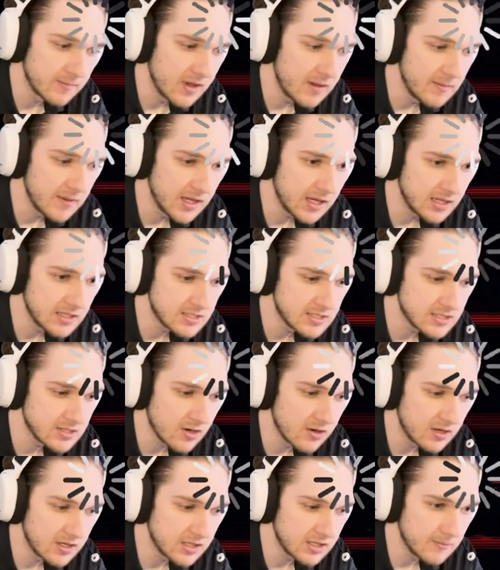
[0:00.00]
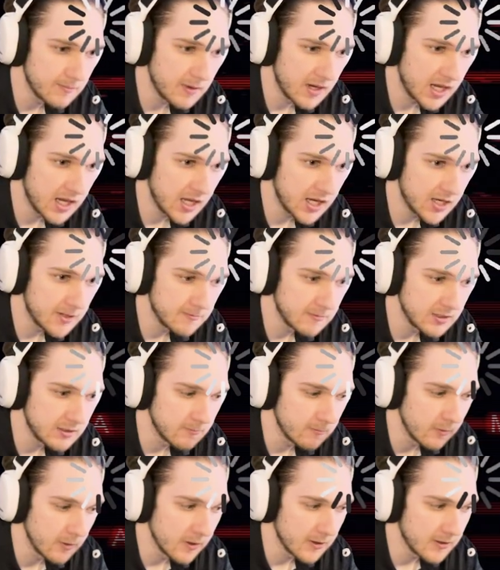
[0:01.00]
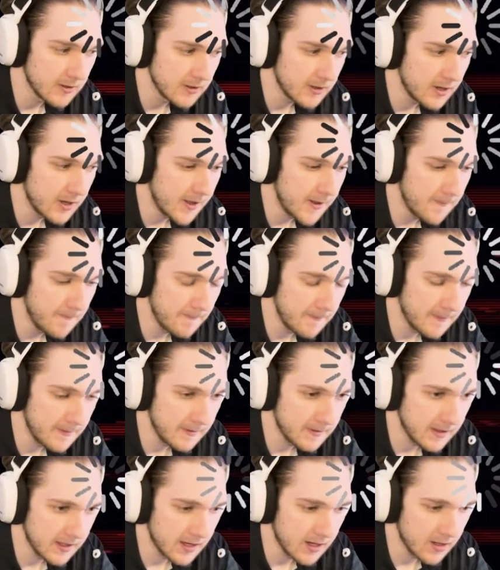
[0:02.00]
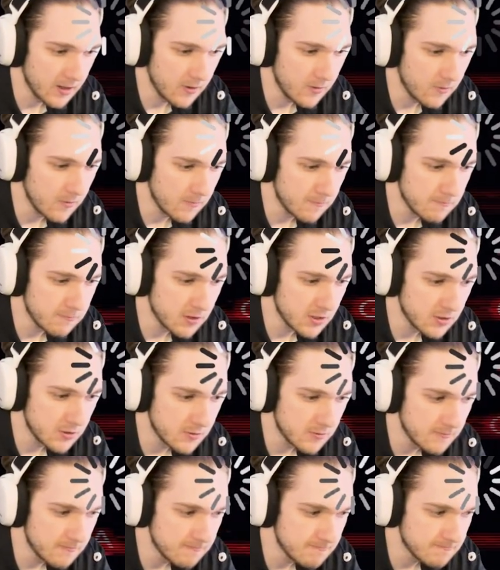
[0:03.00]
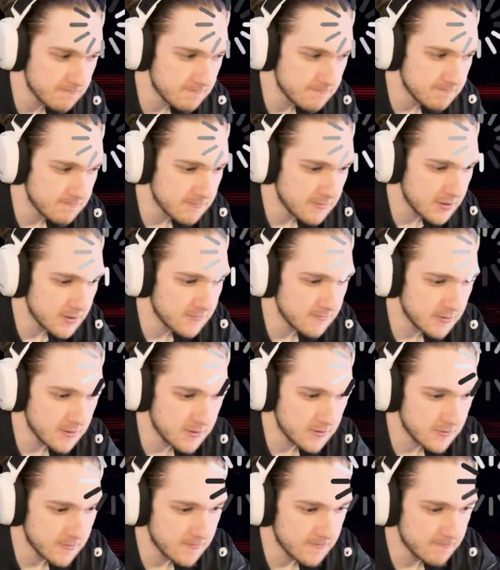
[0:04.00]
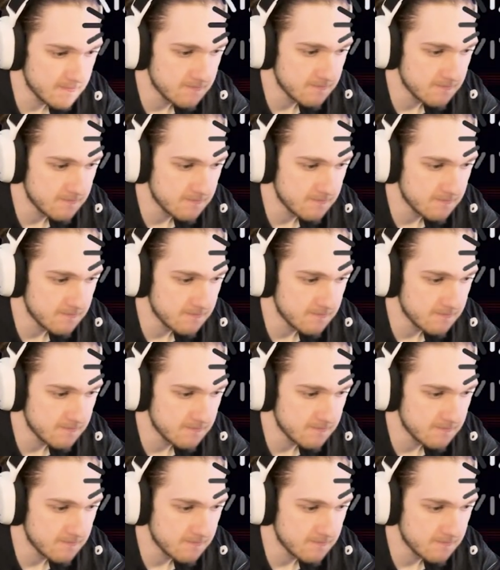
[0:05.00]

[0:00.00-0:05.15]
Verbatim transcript: maybe I start at the bottom and work up. Like I go boom, boom, boom.